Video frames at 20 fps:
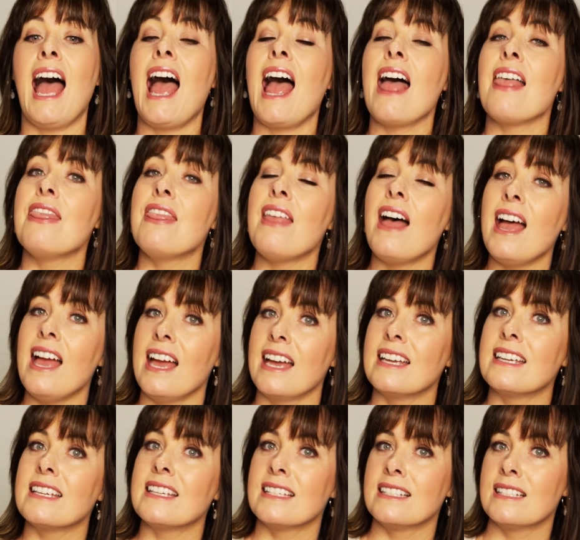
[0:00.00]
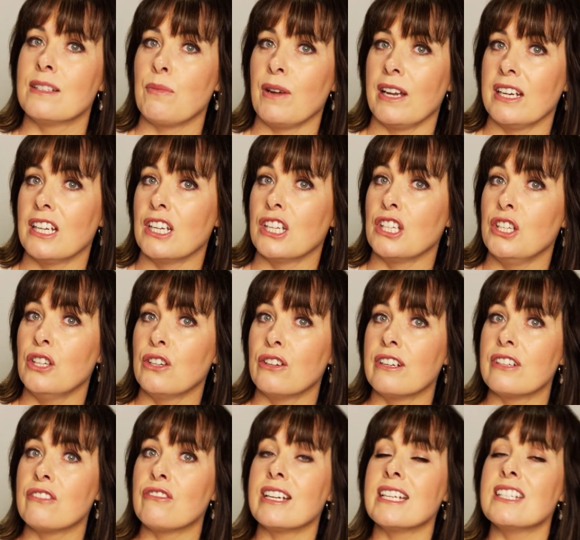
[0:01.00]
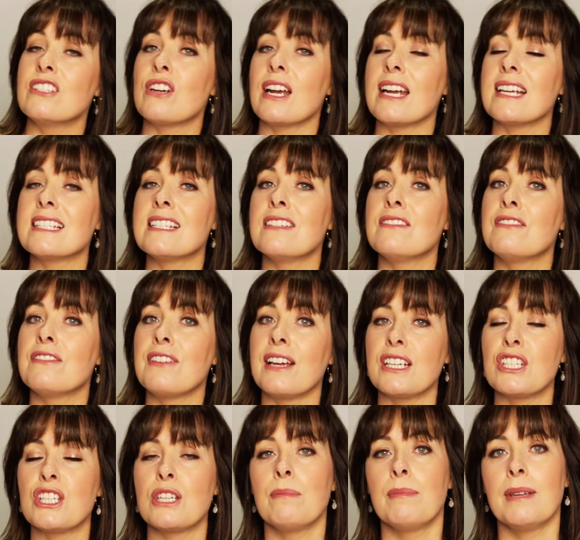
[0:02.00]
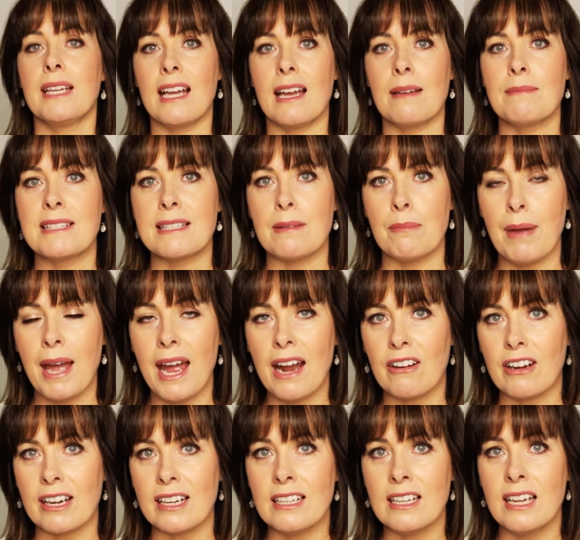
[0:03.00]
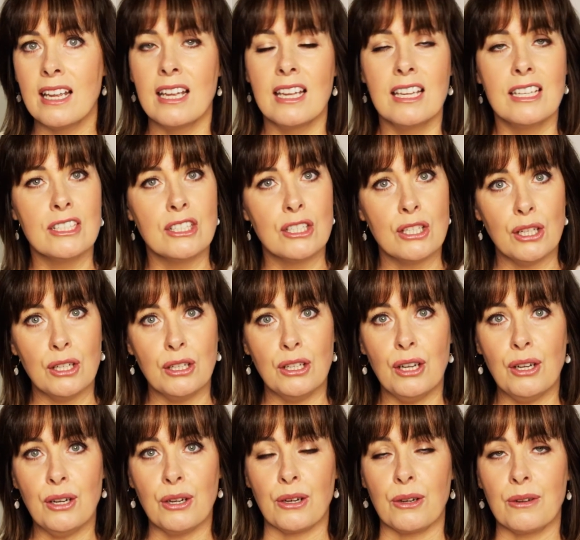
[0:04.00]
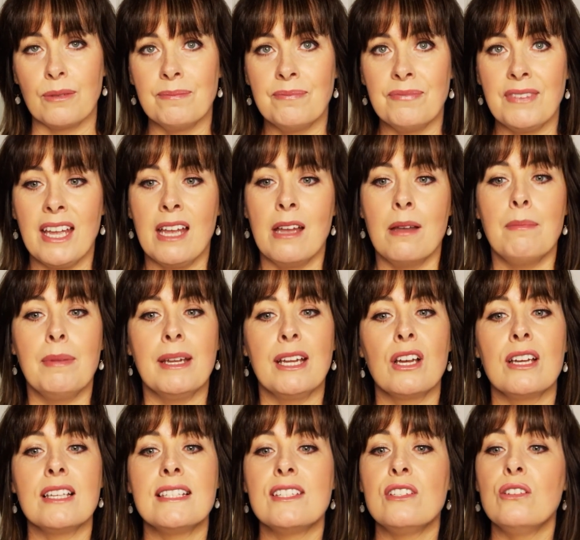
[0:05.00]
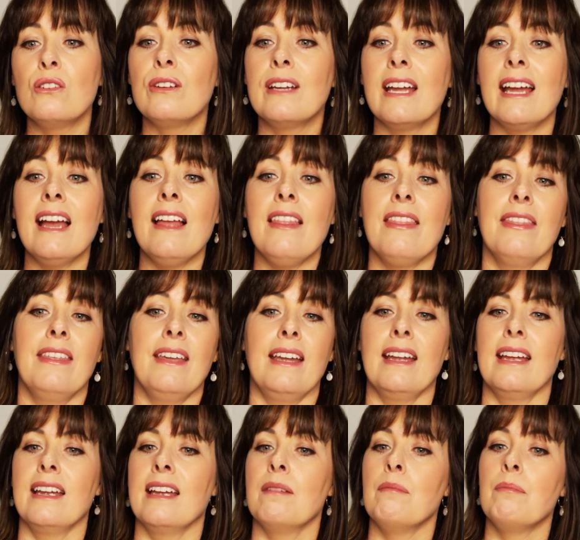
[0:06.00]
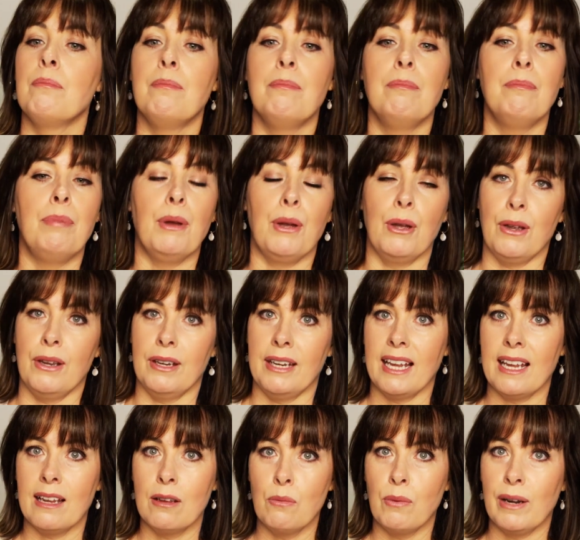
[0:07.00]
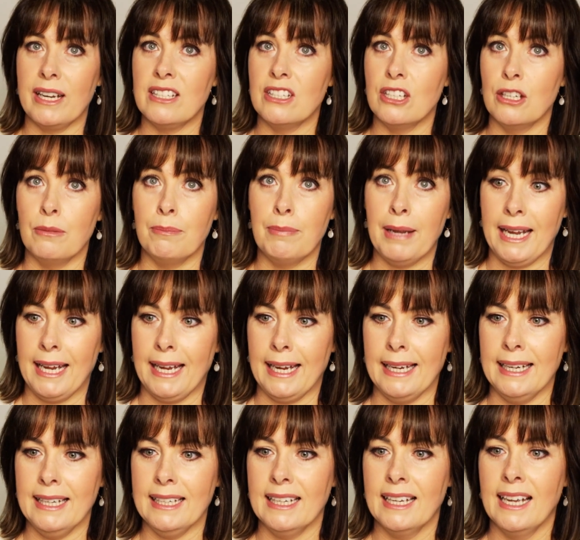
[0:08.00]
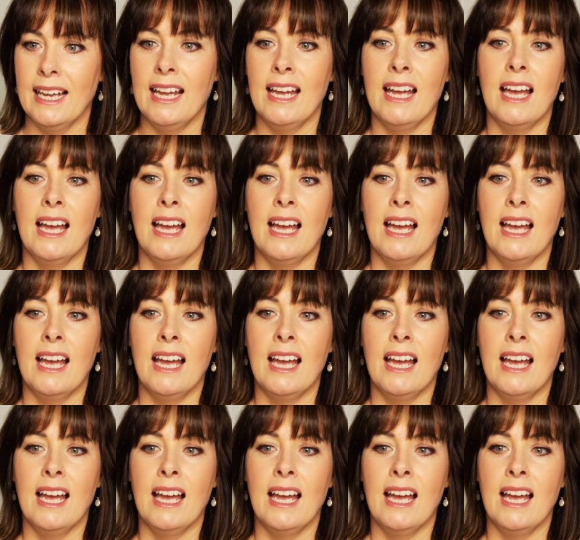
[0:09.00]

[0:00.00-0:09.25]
And that is when a urinary tract infection becomes apparent to you, because you'll get the burning when you pee,